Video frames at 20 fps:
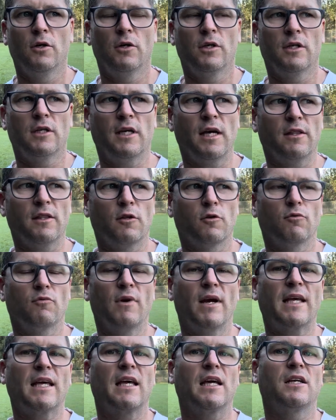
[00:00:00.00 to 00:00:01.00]
get the
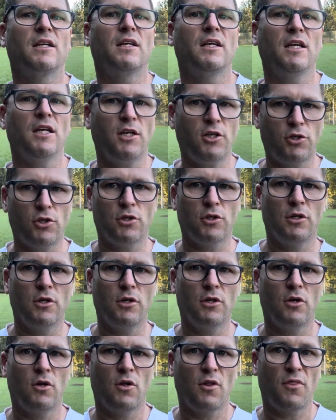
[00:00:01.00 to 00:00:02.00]

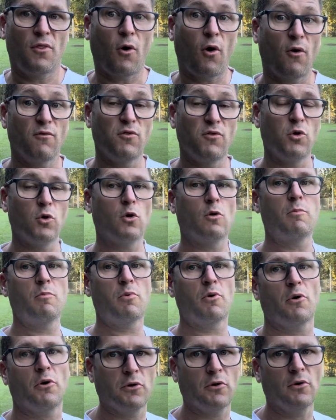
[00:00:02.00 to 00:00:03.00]
recognition of your
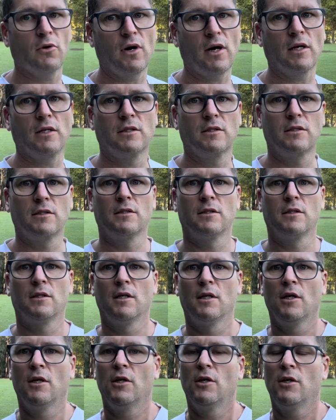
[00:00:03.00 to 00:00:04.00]
progress,
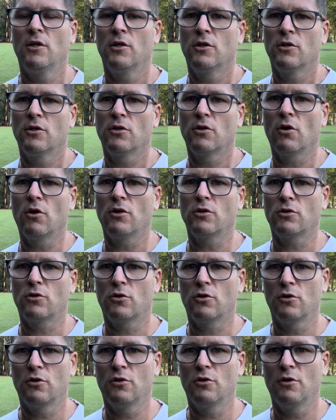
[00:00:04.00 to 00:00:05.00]
not
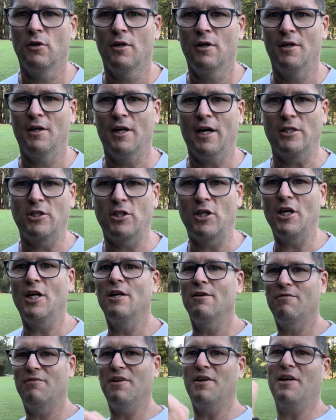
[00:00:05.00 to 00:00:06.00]
to
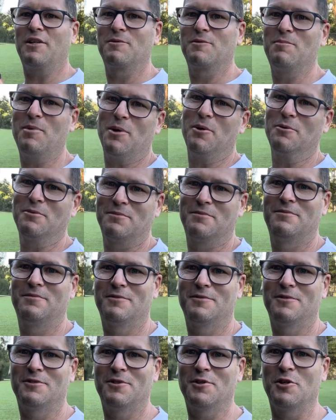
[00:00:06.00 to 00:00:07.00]
achieve the next belt,
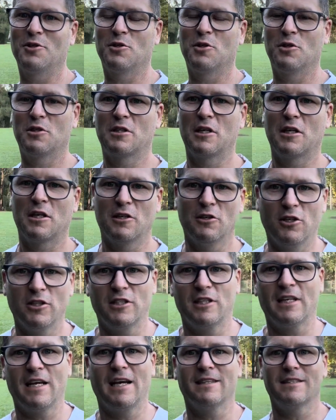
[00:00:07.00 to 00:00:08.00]
not
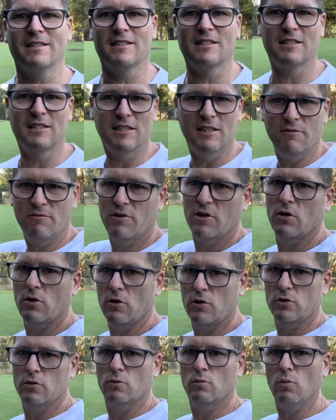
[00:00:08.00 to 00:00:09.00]
to get the certificate
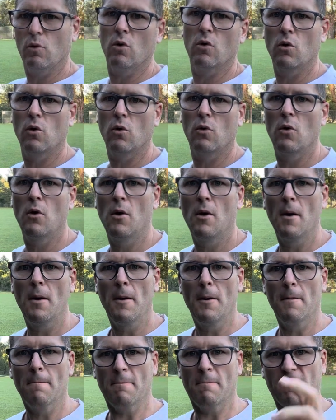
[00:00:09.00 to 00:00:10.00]
on the wall,
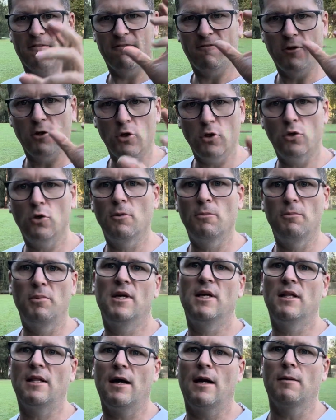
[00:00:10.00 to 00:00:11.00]
but for you to
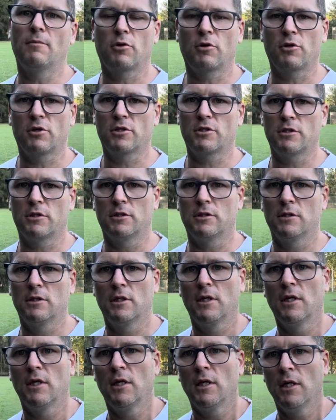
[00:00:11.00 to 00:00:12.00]
be that person?
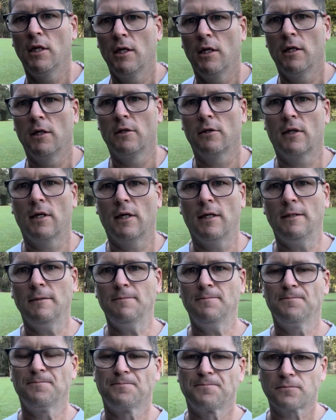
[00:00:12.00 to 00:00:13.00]
Okay,
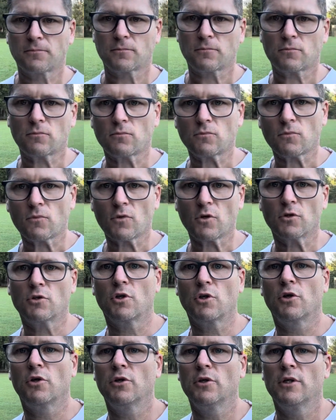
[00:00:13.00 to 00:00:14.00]

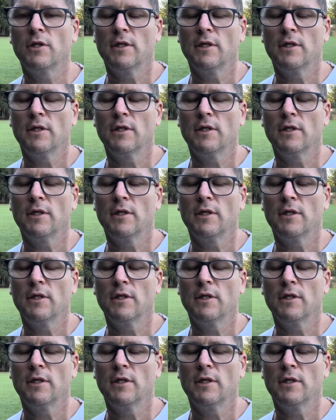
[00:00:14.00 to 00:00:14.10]
so